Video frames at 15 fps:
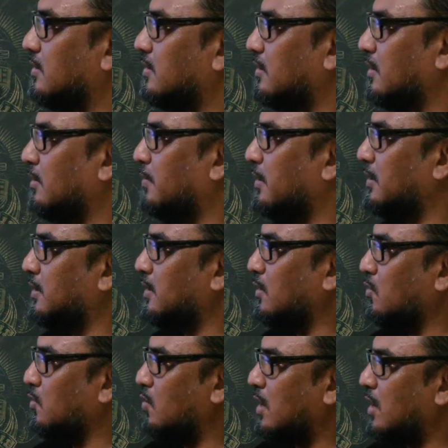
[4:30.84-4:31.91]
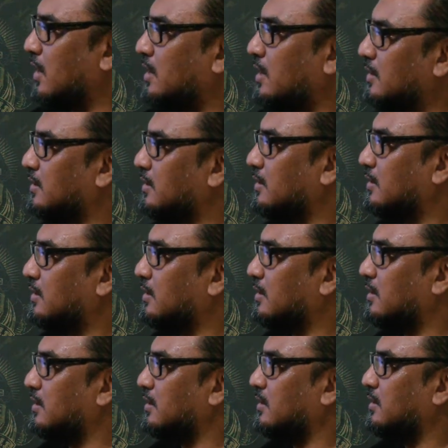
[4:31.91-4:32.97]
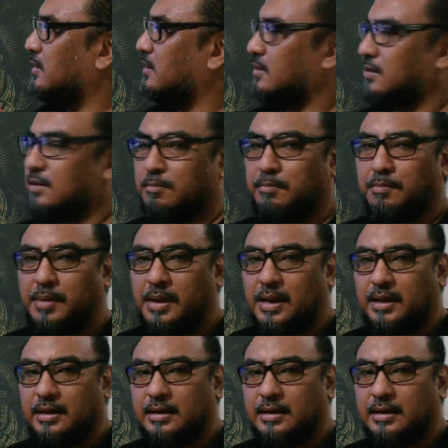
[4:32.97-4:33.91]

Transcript: daripada luar ke tempat